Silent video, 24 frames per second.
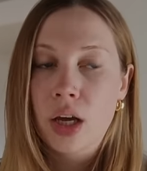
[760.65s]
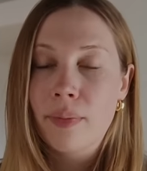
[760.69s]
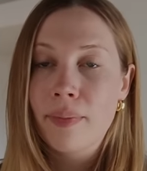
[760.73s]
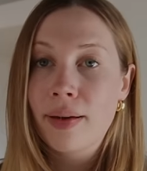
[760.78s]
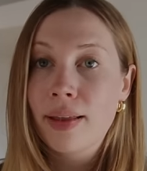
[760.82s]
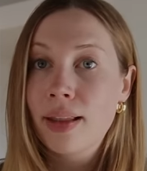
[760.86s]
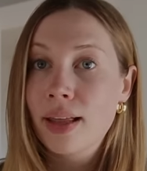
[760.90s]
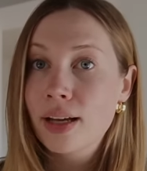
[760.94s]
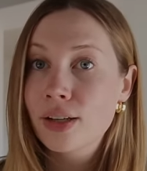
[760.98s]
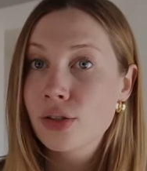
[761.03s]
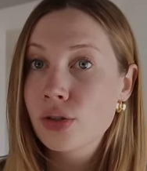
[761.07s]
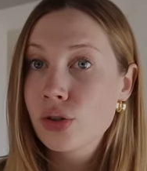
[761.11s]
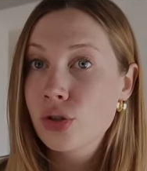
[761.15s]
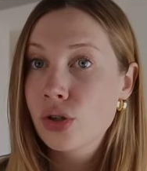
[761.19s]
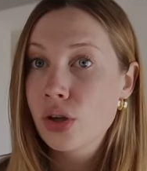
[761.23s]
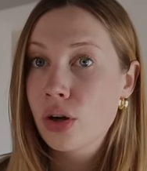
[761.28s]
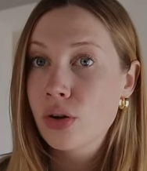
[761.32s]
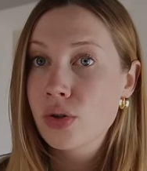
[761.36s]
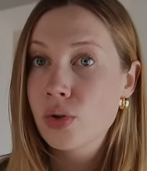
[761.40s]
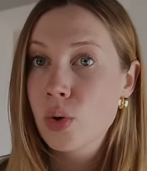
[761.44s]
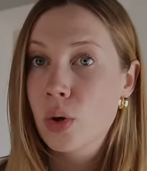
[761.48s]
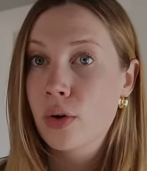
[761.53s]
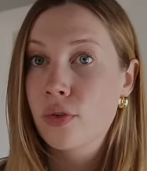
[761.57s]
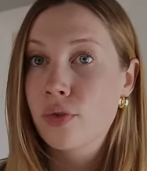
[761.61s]
My legs are so
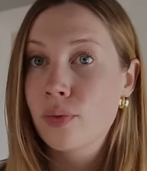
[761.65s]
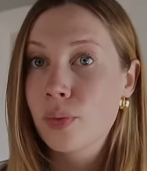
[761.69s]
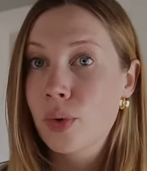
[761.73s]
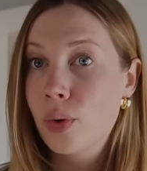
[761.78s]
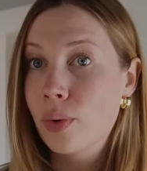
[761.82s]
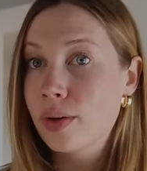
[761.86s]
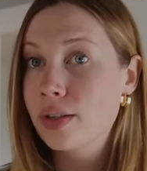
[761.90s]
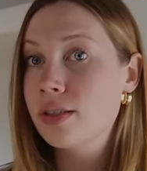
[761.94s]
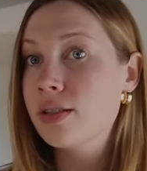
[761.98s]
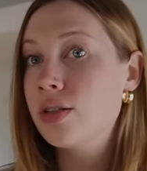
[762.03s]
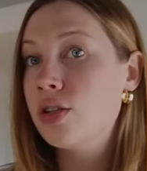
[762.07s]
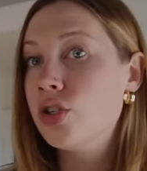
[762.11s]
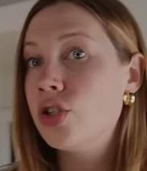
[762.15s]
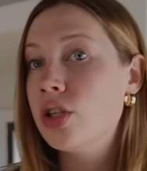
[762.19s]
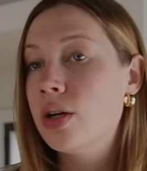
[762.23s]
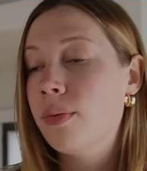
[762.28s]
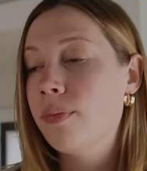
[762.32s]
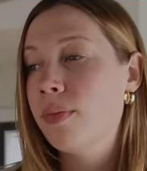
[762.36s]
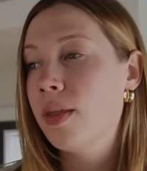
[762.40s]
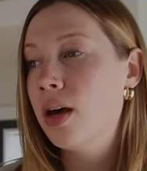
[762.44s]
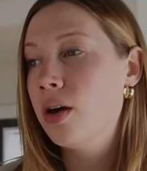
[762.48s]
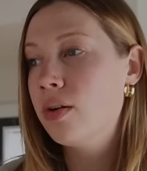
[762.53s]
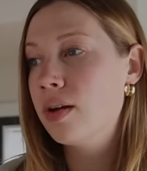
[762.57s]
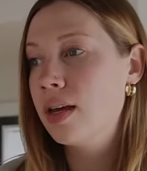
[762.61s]
sore from going to the
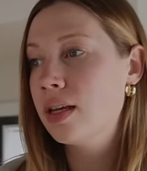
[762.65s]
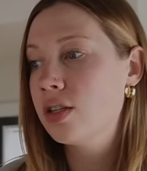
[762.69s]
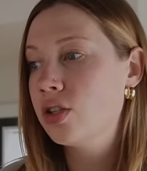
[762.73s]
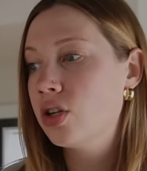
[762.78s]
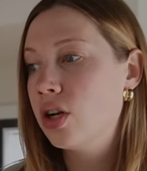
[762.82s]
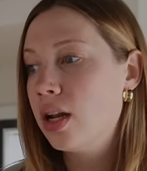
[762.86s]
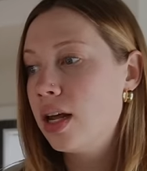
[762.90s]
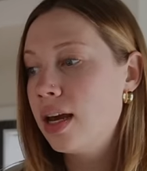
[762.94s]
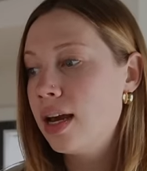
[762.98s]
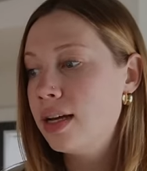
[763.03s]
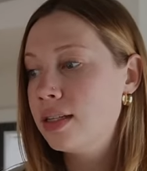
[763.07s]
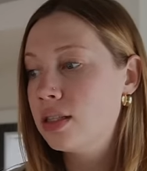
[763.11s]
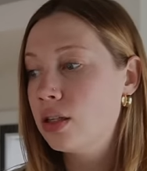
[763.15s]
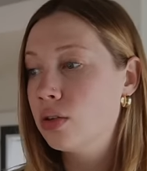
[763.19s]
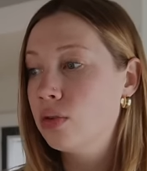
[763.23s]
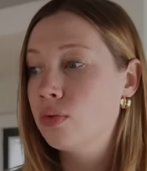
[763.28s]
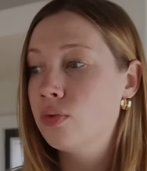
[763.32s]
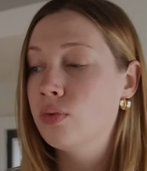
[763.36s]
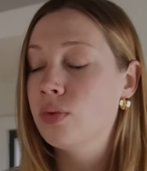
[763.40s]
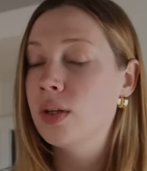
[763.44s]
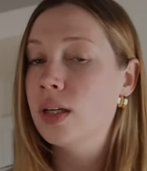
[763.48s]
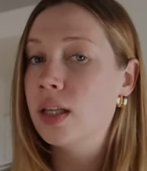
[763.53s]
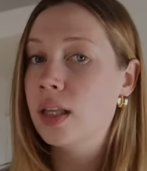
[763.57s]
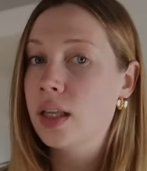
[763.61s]
gym though yesterday. I did a
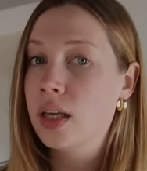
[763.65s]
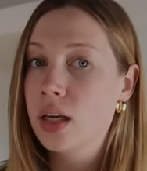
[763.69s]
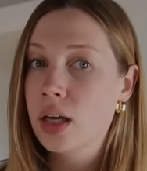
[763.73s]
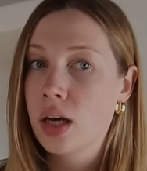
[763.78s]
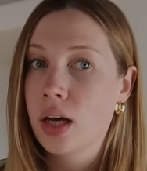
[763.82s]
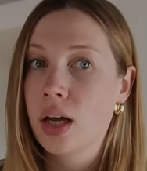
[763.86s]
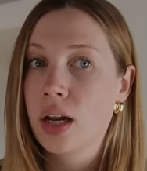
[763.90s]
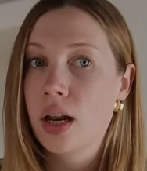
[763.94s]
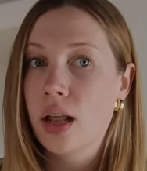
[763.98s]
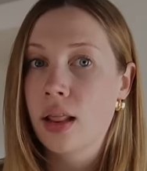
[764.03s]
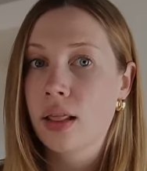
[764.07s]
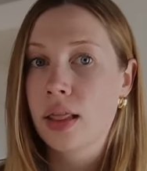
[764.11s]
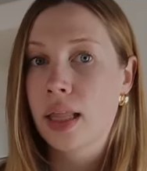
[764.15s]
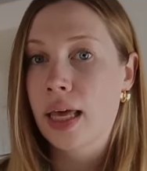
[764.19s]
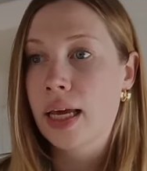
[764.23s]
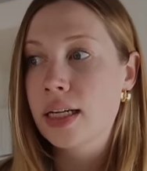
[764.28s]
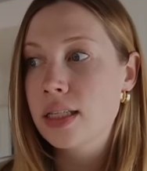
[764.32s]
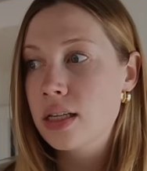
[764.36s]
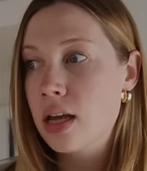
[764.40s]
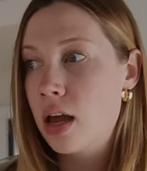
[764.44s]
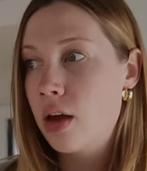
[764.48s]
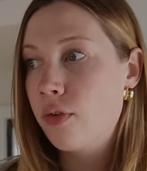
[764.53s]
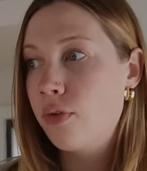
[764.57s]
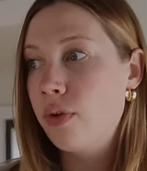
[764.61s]
really good leg
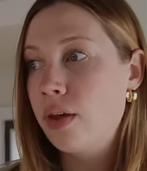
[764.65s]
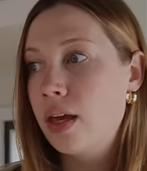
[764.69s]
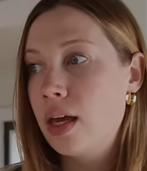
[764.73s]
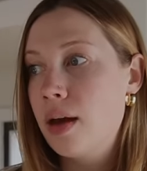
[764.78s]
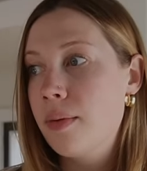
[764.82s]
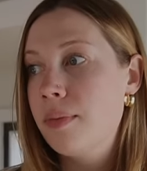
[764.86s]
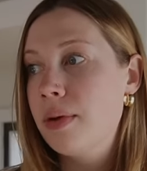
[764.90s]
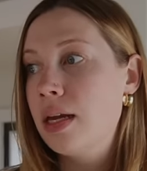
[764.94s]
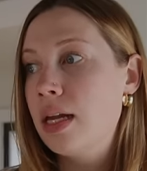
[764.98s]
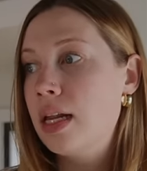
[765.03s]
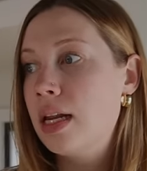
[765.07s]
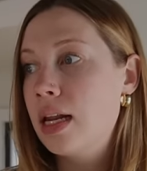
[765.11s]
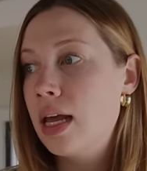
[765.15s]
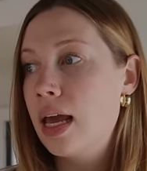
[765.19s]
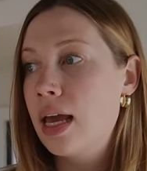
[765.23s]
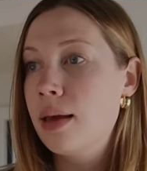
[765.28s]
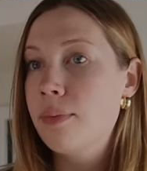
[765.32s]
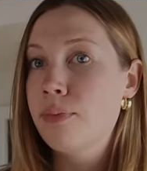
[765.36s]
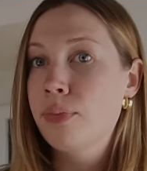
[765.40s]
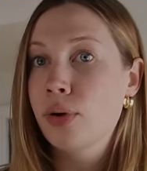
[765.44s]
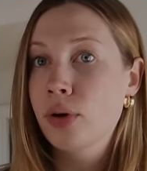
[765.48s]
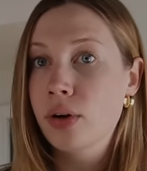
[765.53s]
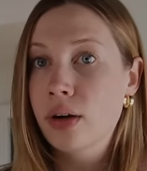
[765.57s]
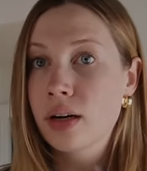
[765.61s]
day. I feel like I'm in a
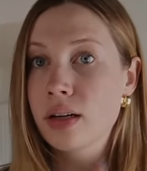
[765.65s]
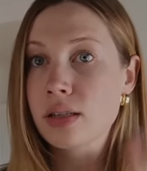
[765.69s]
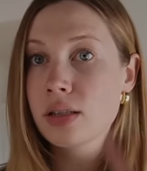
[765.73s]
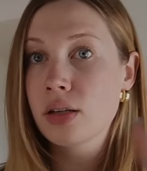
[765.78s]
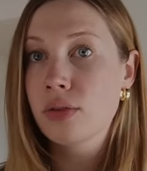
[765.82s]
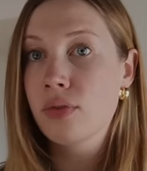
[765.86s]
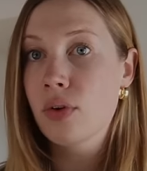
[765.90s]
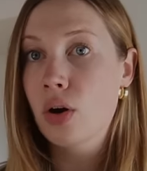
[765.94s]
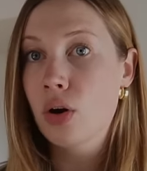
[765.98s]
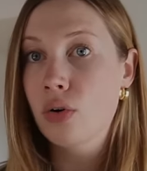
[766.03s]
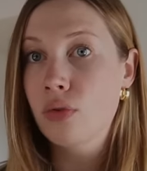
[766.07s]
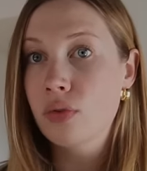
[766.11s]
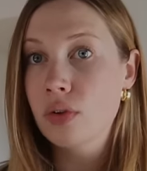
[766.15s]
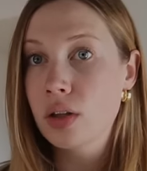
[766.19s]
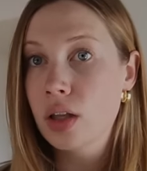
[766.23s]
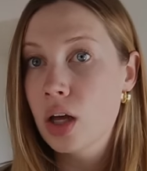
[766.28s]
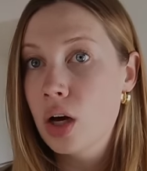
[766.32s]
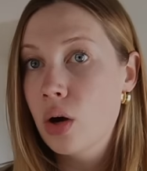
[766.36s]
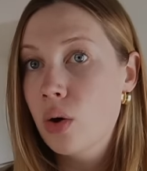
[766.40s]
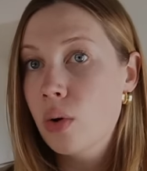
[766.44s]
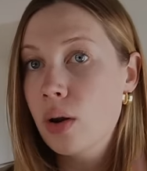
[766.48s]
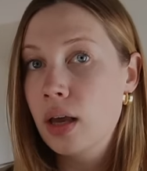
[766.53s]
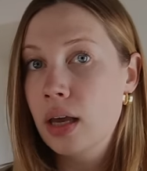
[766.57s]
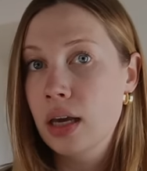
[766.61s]
progressive
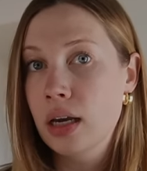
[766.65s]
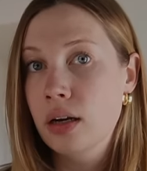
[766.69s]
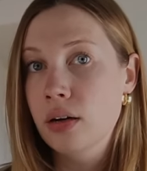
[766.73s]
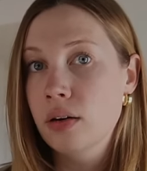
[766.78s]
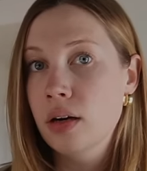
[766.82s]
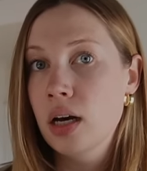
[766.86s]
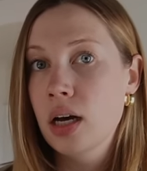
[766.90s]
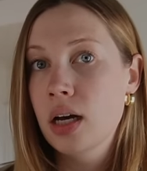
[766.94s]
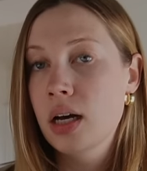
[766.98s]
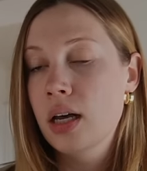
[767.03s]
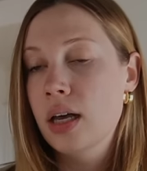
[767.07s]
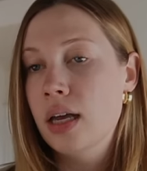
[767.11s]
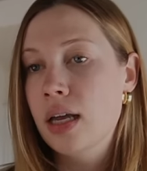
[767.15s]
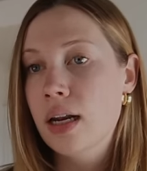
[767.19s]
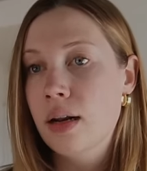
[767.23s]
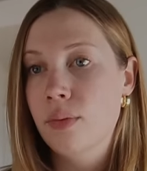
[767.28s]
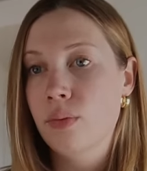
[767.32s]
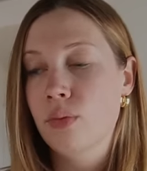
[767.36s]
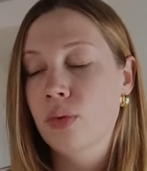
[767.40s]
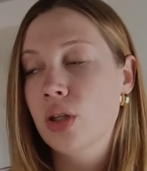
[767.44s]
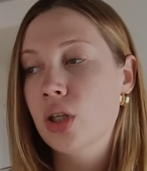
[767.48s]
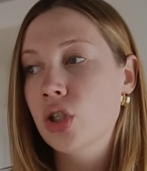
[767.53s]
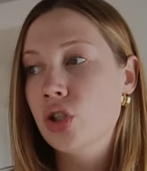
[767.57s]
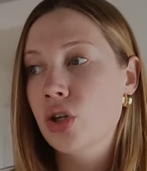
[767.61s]
overload era and I'm
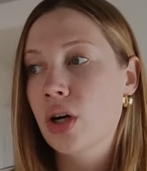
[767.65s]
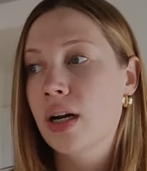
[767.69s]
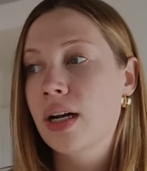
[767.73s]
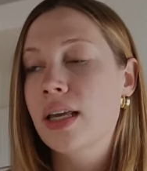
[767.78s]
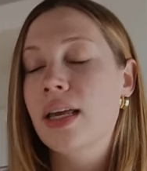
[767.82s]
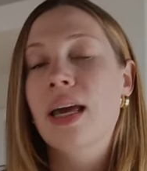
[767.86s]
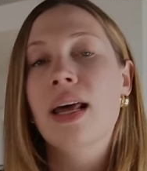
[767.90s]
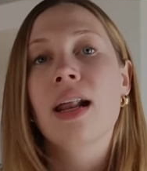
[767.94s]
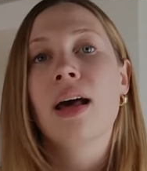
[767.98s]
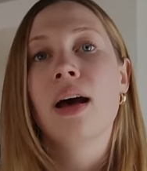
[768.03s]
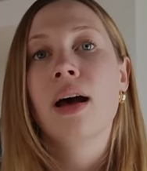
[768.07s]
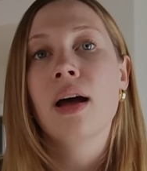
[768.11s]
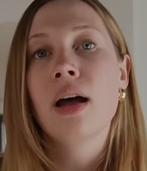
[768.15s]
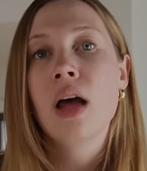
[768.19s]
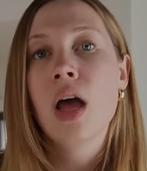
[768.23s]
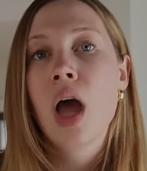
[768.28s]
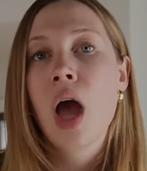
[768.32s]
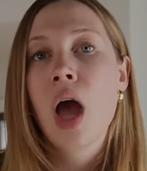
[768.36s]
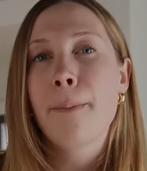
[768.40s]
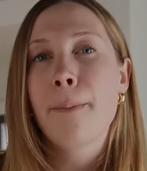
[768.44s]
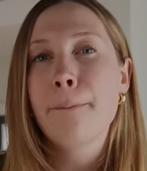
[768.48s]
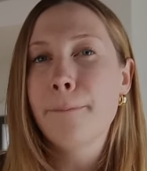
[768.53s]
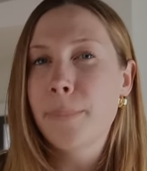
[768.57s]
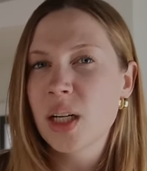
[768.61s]
really trying to get a
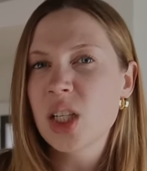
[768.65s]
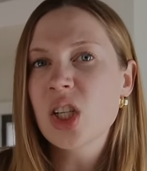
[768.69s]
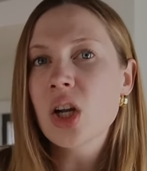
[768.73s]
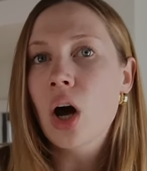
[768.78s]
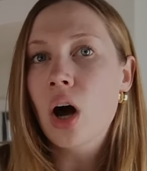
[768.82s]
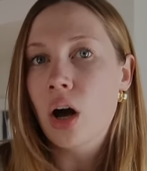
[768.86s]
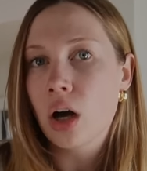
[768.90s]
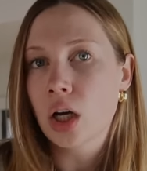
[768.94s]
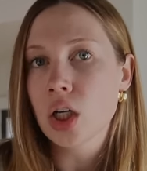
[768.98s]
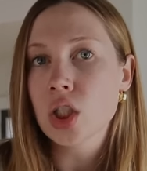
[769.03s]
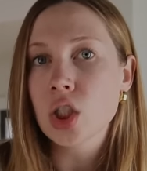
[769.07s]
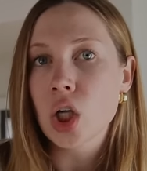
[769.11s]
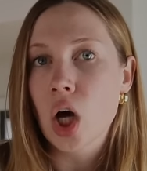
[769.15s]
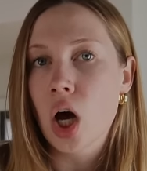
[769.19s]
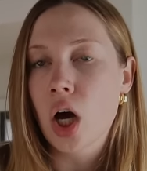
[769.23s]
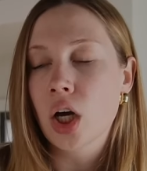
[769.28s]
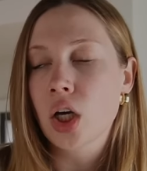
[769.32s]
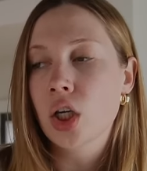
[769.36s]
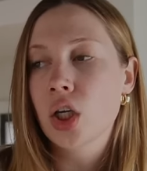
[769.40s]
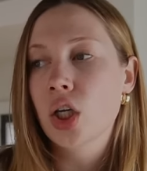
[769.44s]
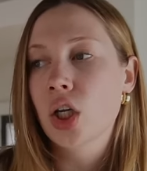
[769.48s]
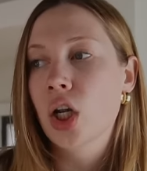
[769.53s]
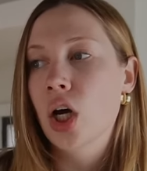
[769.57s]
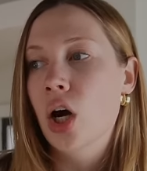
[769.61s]

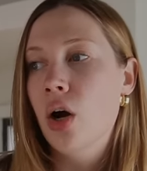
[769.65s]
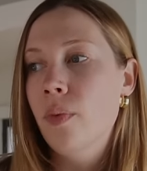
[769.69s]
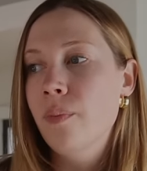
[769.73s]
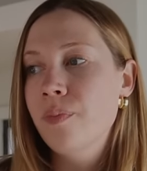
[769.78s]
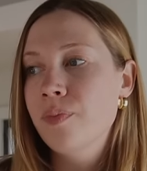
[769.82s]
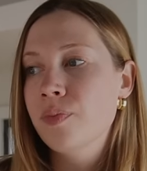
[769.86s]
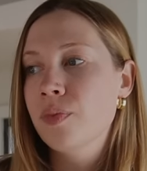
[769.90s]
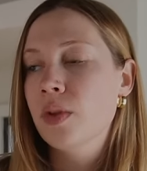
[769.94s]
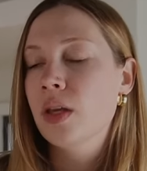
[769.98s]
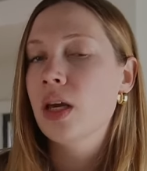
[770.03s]
badonkadonk, you know?